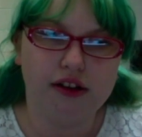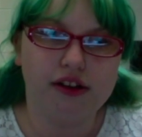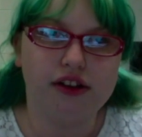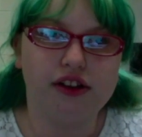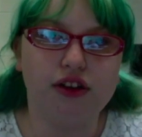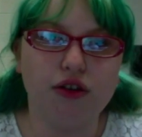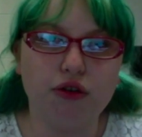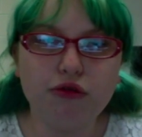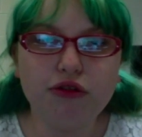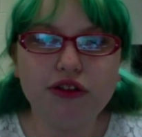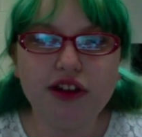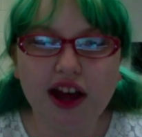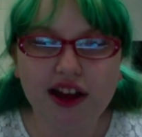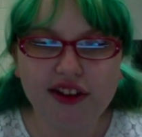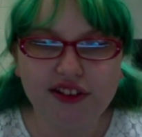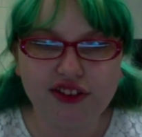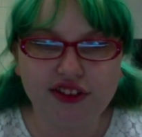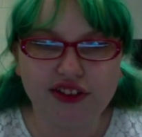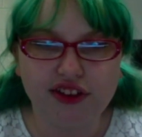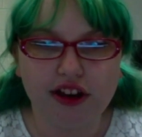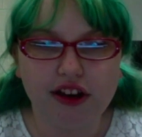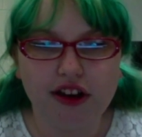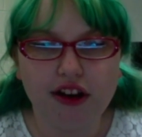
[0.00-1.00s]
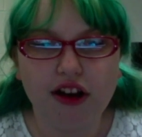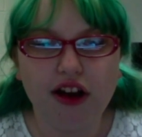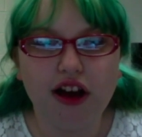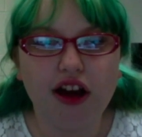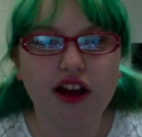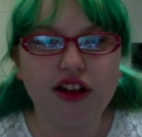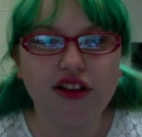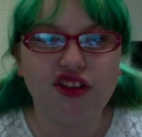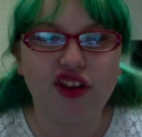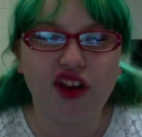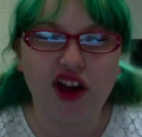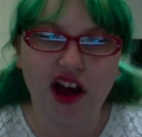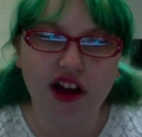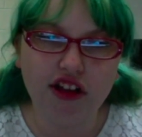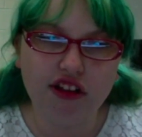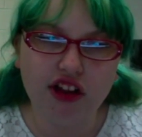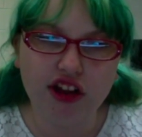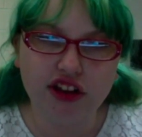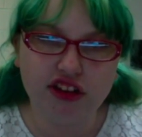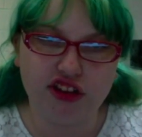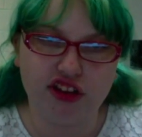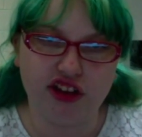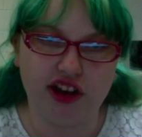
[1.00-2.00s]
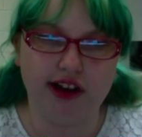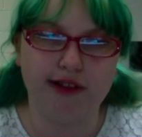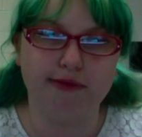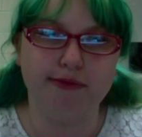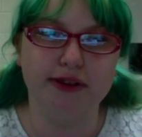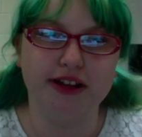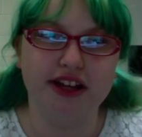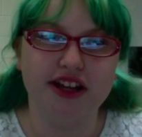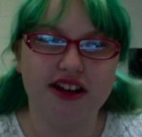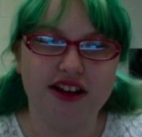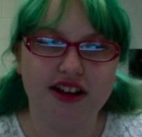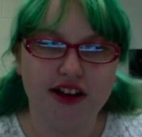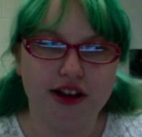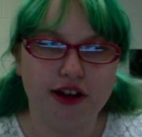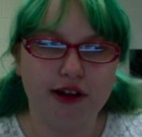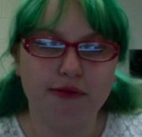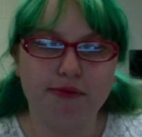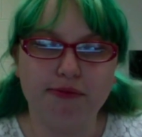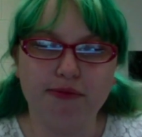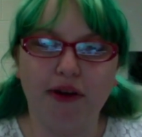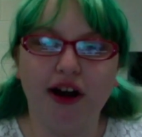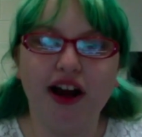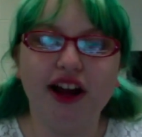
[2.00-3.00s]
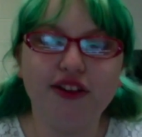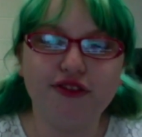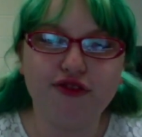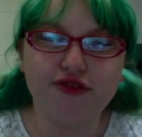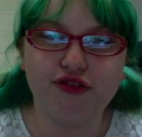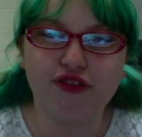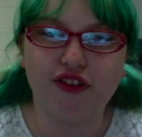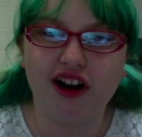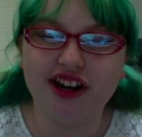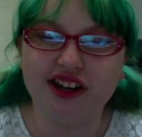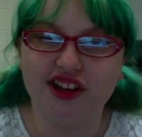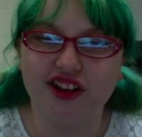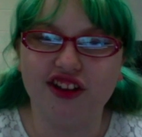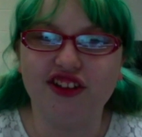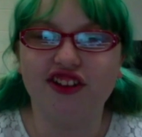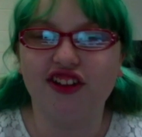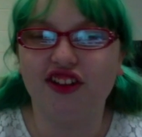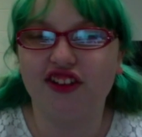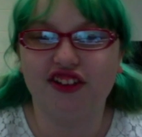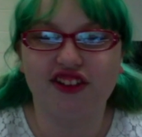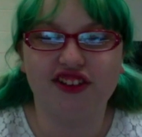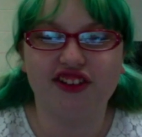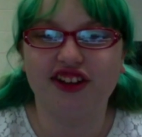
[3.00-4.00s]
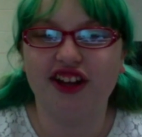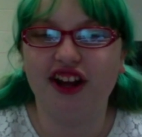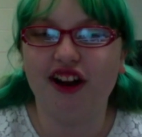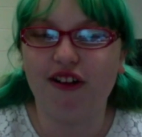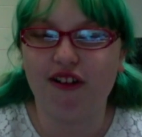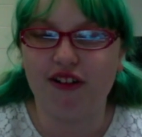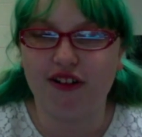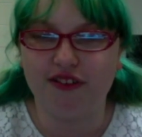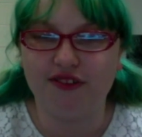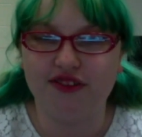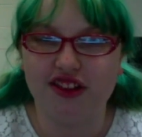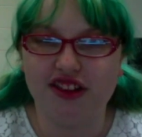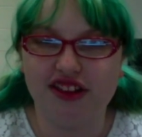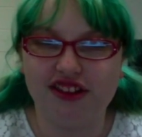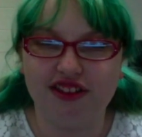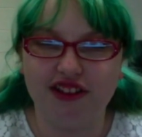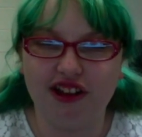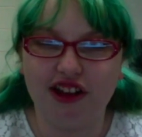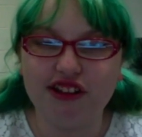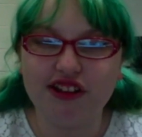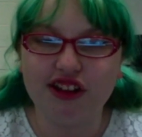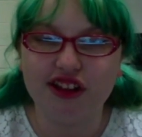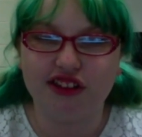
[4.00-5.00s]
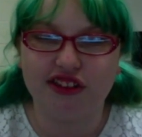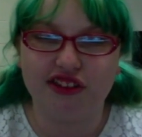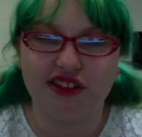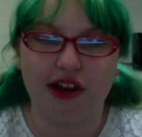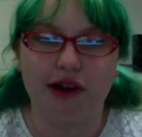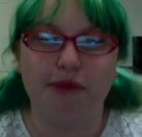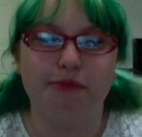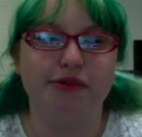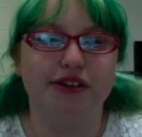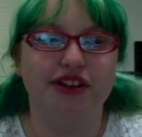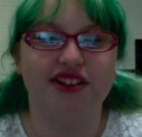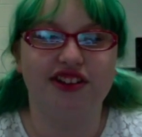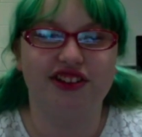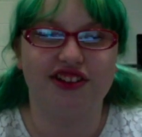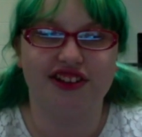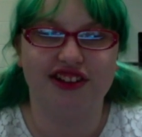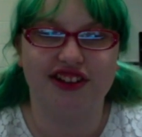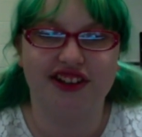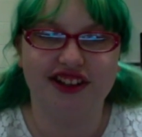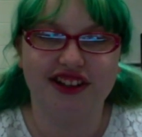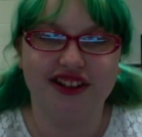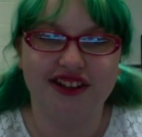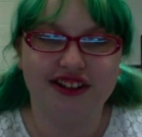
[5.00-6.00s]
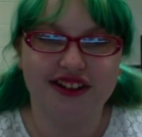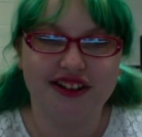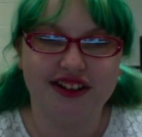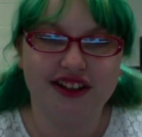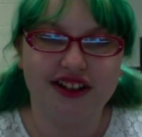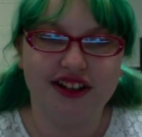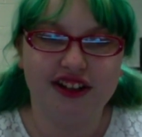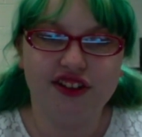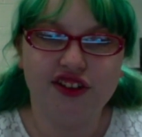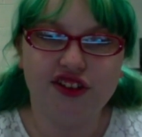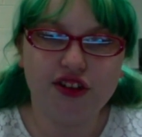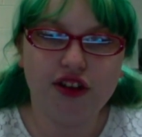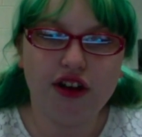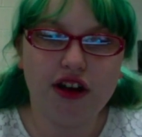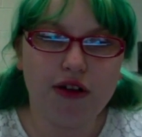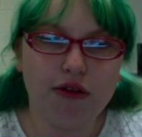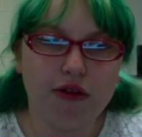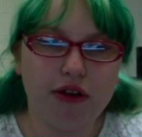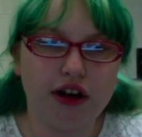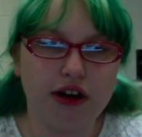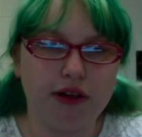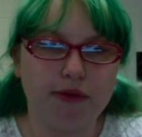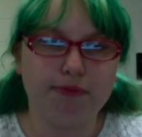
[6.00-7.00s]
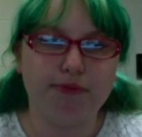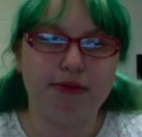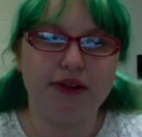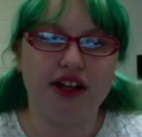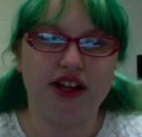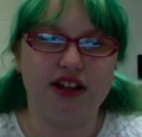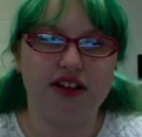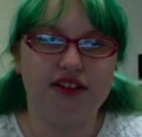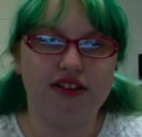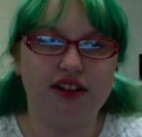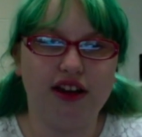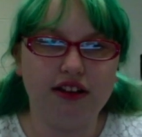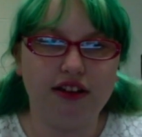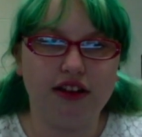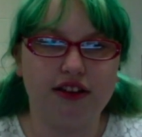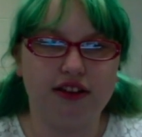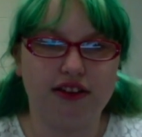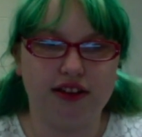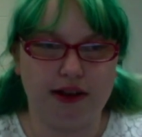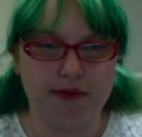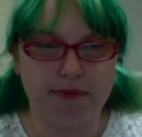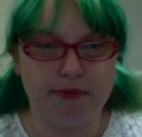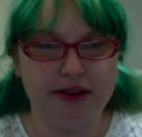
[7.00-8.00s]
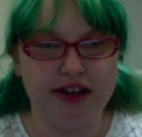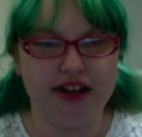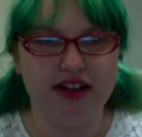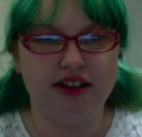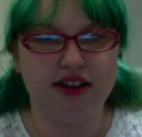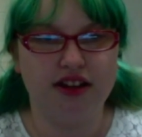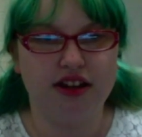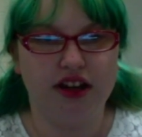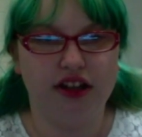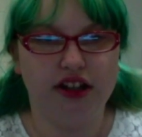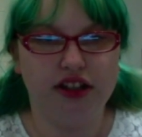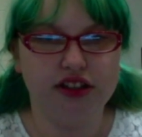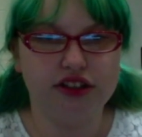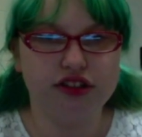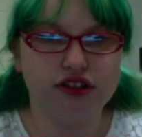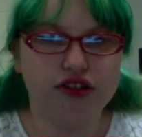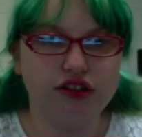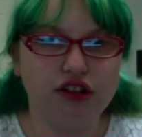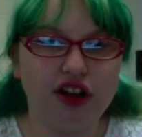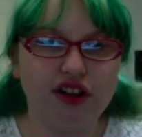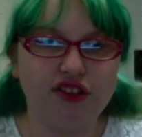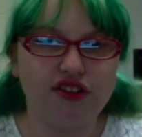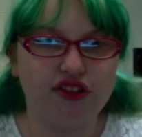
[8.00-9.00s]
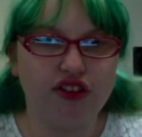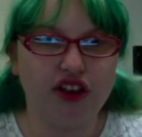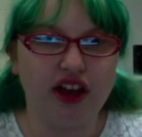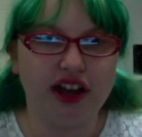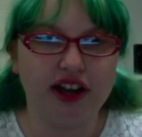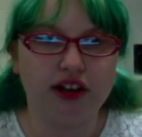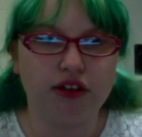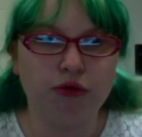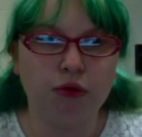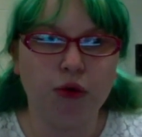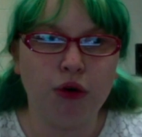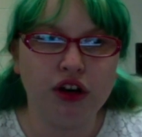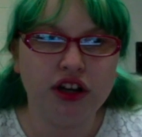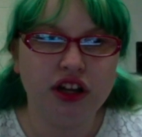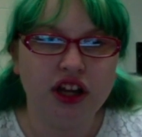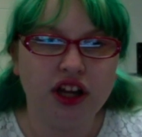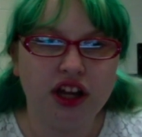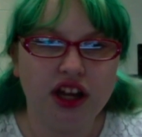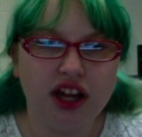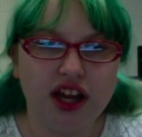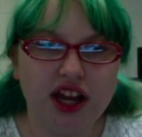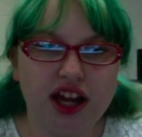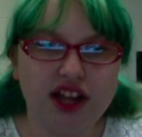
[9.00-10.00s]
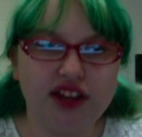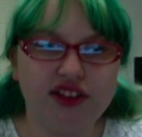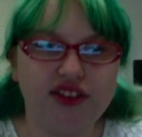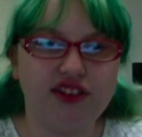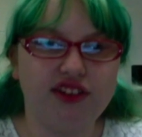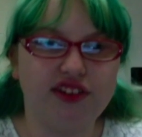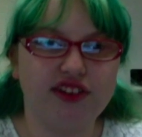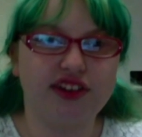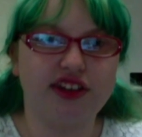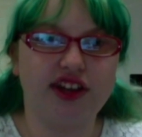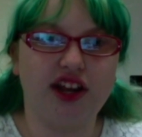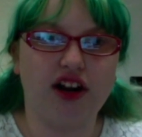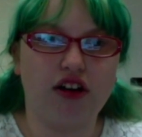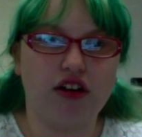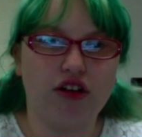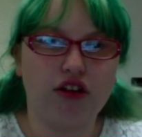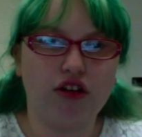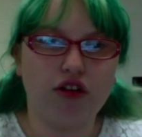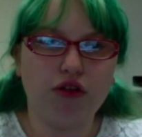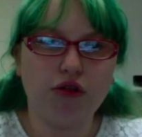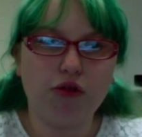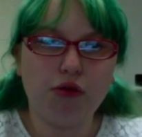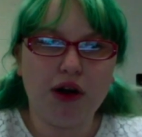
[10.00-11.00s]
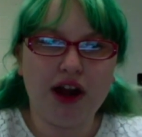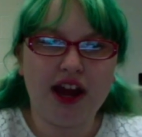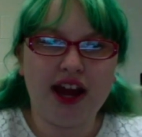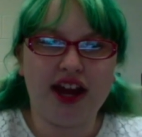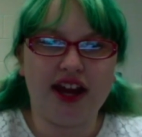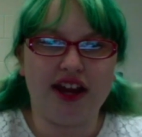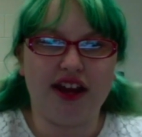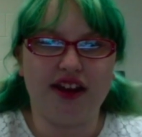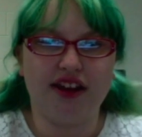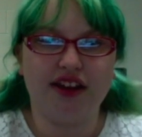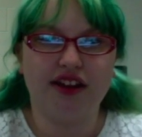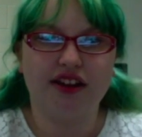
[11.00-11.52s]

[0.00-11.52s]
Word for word: You guessed it, a Teletubby. My friend is scared of the Teletubbies. So I want to be a Teletubby and dress like one and scare her away.